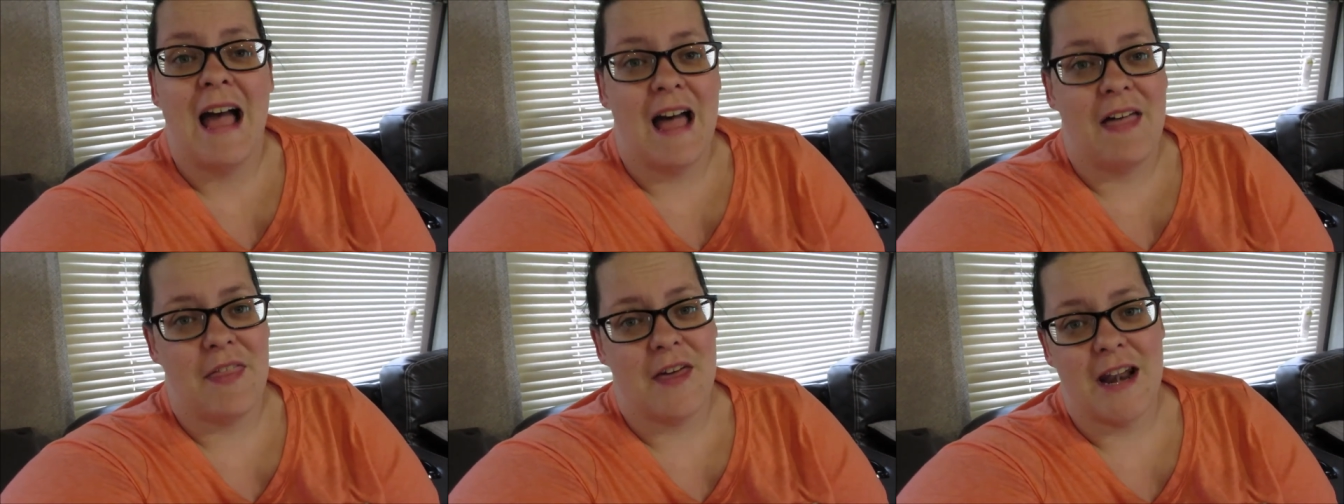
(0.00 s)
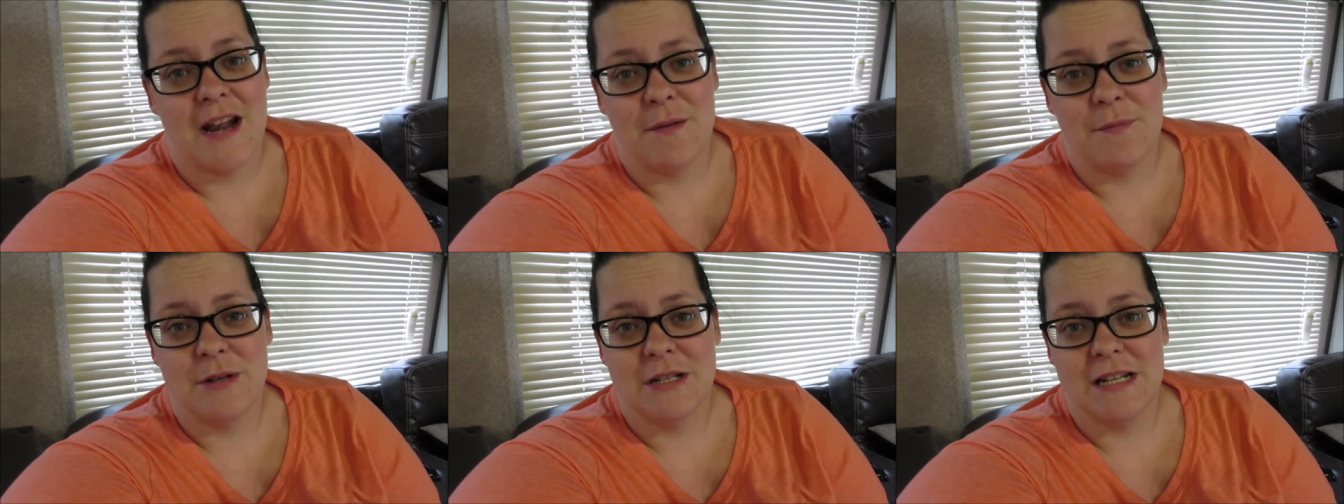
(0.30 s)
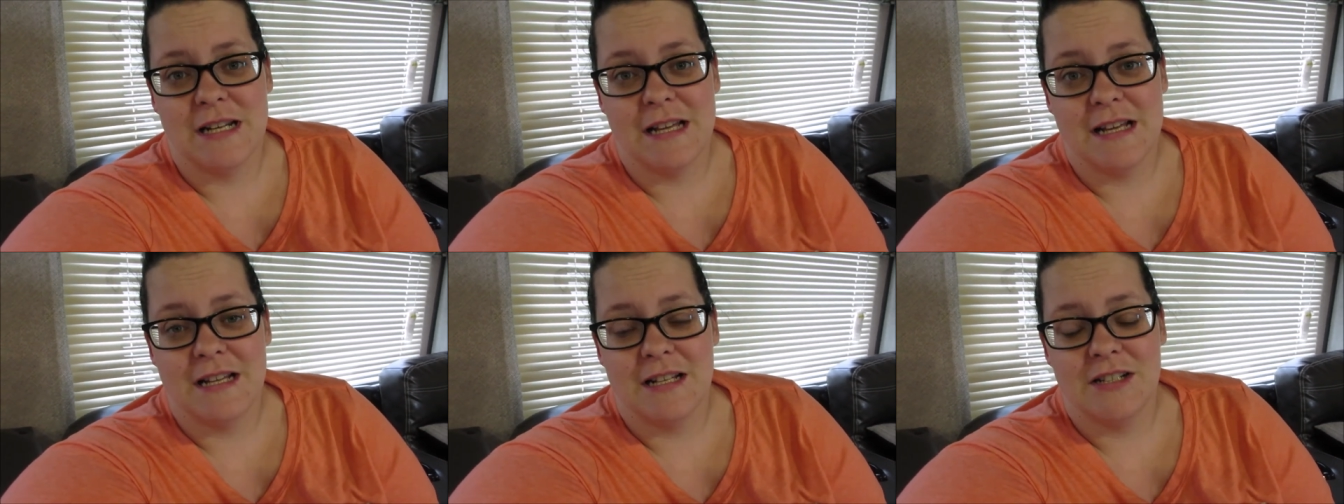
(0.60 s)
I thought I
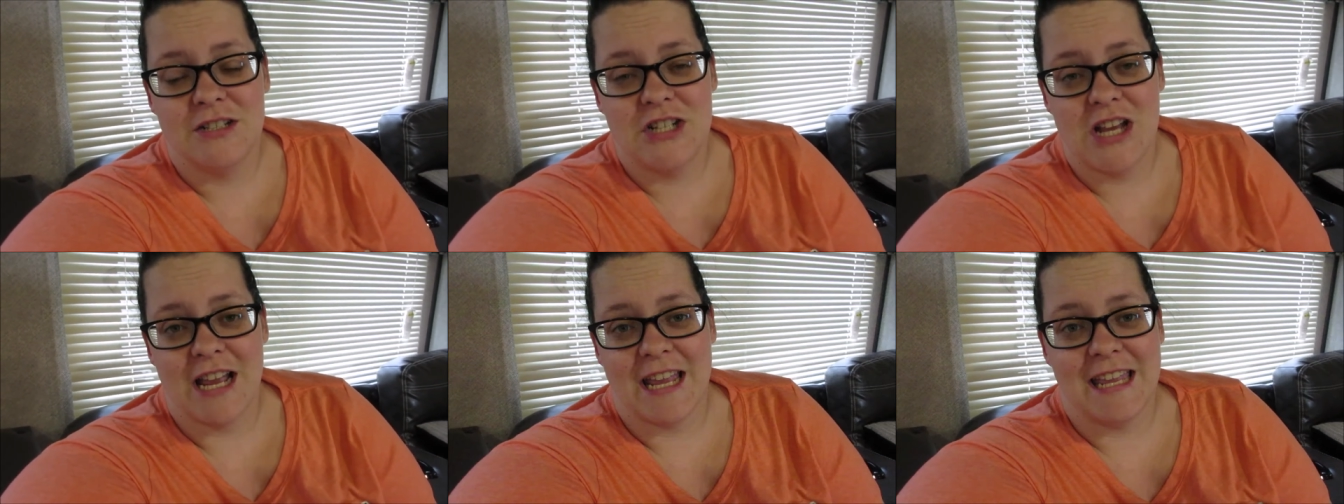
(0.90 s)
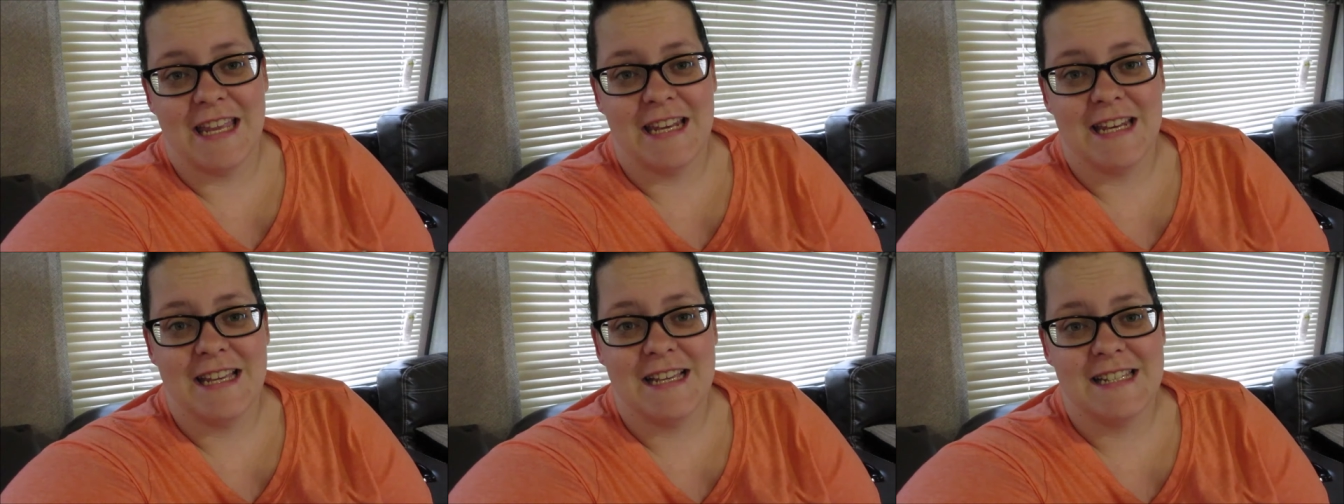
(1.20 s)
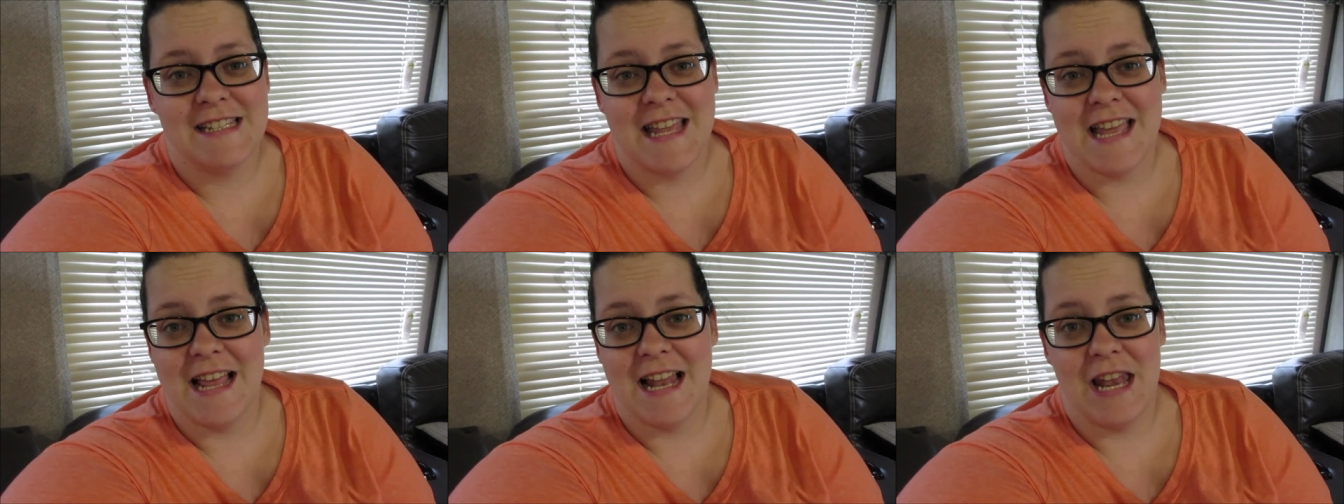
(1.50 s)
would check in,
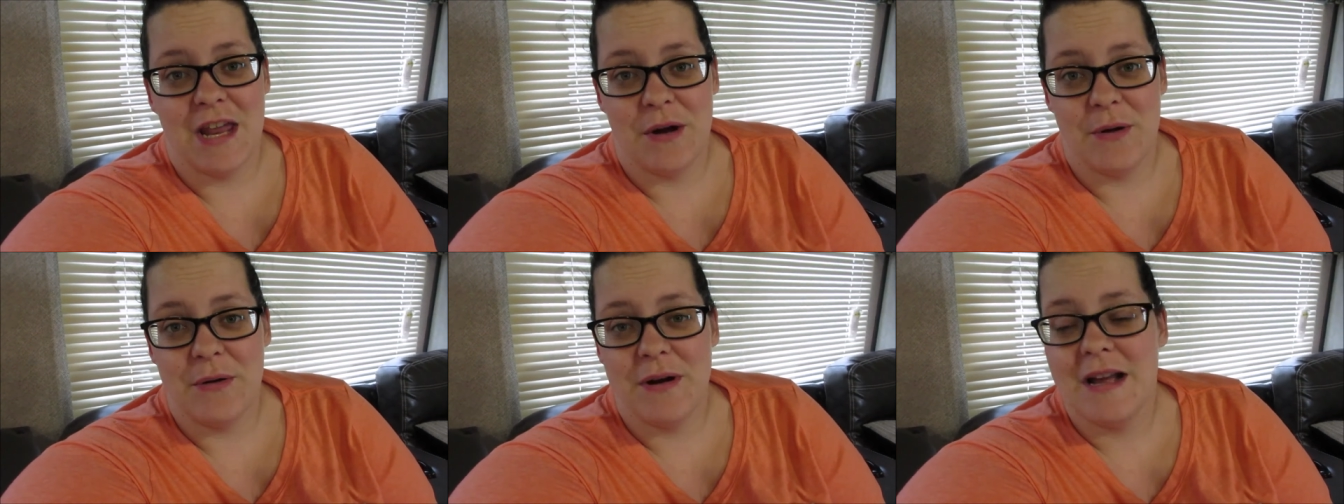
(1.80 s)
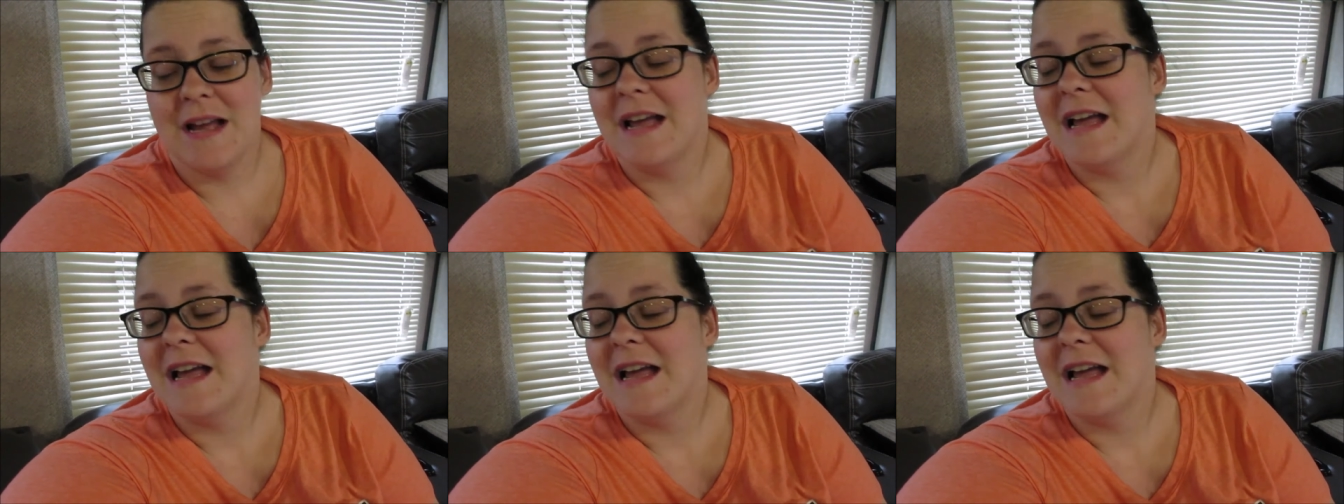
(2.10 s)
say hello,